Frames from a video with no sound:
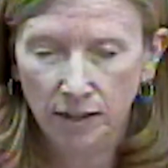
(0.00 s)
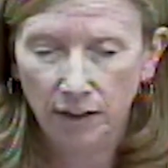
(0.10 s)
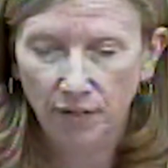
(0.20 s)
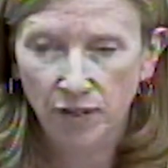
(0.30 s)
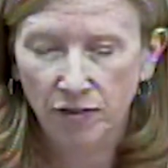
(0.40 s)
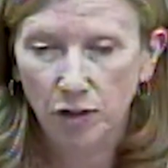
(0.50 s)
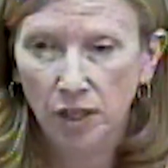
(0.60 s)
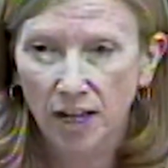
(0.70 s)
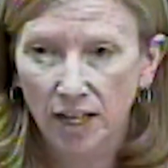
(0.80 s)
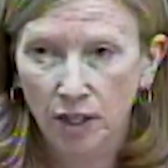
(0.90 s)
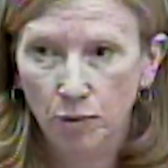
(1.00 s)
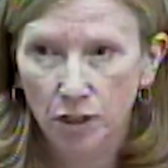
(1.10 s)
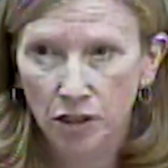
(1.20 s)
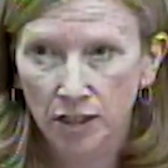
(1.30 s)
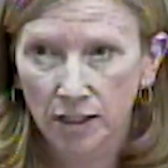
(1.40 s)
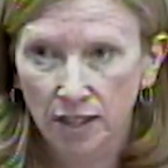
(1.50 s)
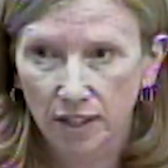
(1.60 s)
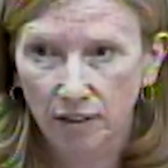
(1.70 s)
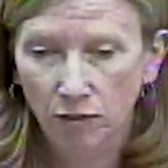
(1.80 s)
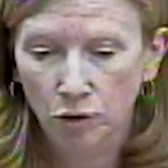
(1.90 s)
And if you have any questions
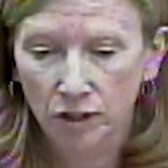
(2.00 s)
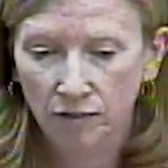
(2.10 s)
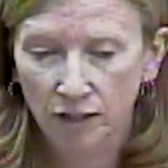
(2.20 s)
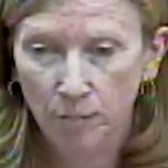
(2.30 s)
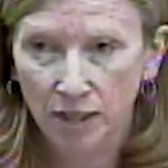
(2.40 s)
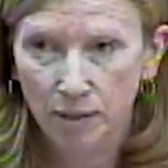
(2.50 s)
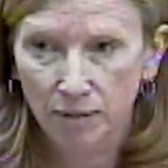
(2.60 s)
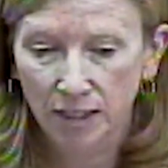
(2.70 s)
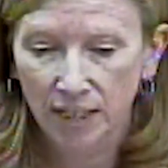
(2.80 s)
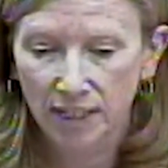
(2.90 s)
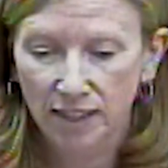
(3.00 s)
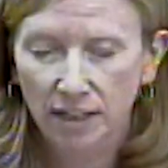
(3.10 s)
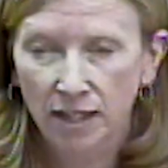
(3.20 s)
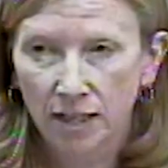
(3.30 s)
on the roles and responsibilities,